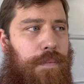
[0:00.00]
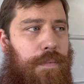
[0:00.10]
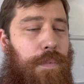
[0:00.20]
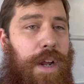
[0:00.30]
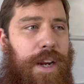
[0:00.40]

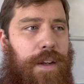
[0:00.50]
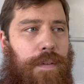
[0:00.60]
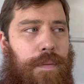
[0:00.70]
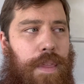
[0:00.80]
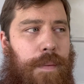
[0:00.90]
like
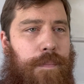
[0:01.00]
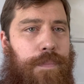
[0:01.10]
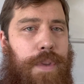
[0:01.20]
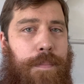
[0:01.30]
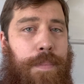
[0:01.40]

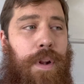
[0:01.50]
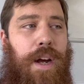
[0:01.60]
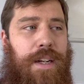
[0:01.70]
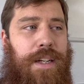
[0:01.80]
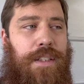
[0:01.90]

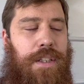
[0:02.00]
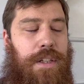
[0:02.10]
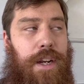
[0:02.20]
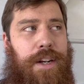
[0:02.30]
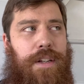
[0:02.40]
plugged
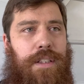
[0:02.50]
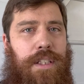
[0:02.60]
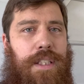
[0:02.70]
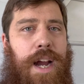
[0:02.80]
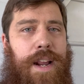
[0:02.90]
into
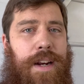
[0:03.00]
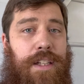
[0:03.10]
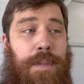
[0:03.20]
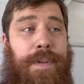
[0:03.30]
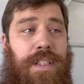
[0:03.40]
society in a
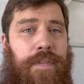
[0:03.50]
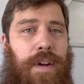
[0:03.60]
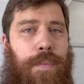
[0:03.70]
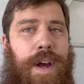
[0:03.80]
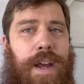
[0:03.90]

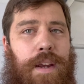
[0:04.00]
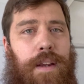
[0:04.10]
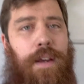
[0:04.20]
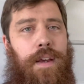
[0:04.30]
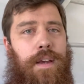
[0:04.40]
specific way,
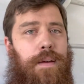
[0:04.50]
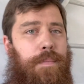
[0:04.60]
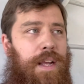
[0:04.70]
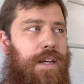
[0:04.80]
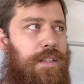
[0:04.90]

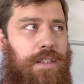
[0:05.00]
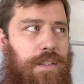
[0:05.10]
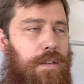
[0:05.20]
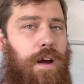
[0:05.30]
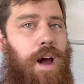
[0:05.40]
because
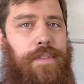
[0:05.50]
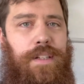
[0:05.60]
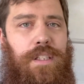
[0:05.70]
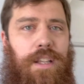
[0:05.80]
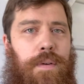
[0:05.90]

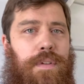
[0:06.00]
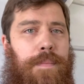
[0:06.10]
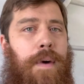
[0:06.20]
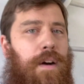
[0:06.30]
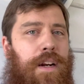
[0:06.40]
obviously when the
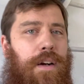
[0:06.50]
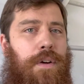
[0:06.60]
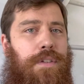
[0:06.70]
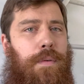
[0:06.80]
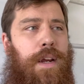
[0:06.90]
market
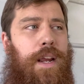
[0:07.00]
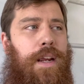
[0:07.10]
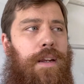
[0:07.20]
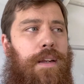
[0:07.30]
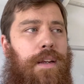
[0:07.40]
goes away,
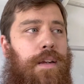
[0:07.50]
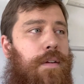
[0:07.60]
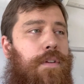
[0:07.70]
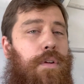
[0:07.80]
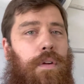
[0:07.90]

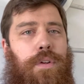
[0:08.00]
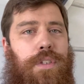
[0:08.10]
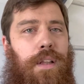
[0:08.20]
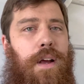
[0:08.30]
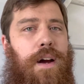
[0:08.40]
you lose a
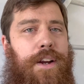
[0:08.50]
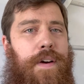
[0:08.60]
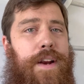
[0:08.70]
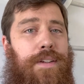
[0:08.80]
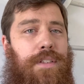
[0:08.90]
lot of your
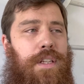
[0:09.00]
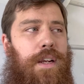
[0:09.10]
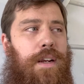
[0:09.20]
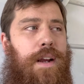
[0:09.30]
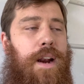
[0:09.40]

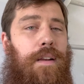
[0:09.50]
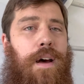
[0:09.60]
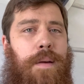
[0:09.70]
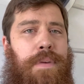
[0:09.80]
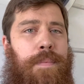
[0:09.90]
agency. And a lot
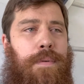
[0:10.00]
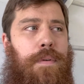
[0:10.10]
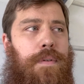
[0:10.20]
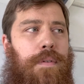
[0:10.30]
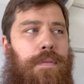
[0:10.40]
of
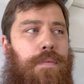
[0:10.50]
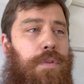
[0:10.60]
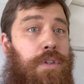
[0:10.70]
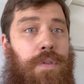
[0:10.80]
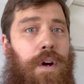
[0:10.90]
people were
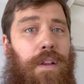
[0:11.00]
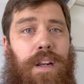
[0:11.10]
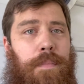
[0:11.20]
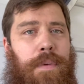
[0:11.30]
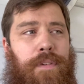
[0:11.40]

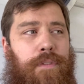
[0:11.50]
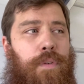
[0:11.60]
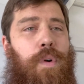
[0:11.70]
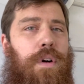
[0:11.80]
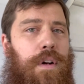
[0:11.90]
struggling
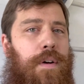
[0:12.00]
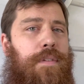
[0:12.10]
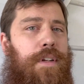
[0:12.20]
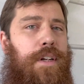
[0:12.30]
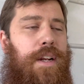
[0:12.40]
before
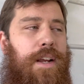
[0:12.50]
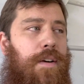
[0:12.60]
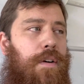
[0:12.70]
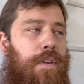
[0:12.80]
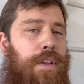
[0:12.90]
COVID and
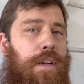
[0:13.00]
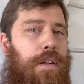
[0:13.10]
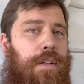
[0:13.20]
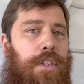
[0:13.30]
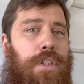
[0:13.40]
all the
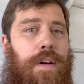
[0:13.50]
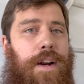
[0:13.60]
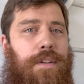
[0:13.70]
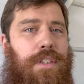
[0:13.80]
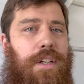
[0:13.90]

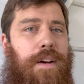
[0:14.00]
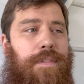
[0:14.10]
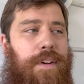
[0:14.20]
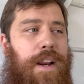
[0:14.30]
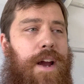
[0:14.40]
shutdown stuff
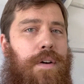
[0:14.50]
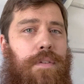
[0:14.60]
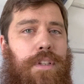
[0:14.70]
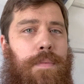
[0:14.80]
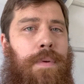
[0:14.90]
and how
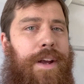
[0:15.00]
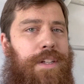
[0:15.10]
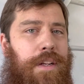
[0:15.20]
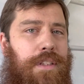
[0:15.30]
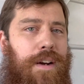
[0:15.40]
the supply
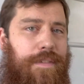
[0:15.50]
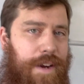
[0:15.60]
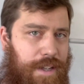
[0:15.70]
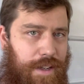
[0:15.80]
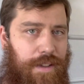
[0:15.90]
chains got affected.